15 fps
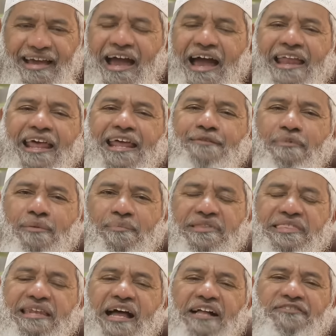And I remember
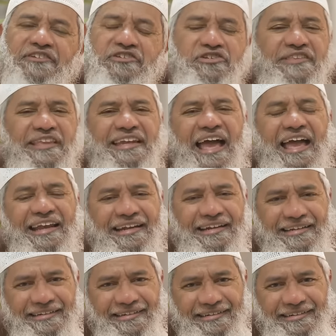the last session that I
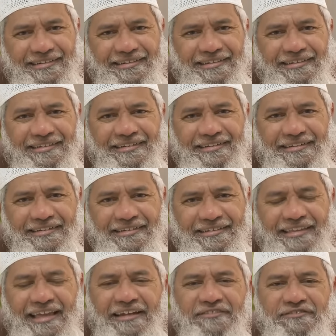handled,
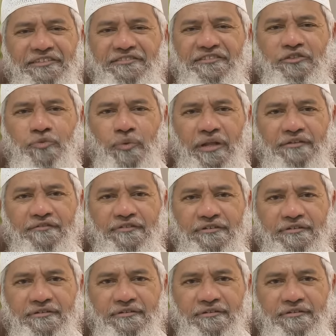that is season 11,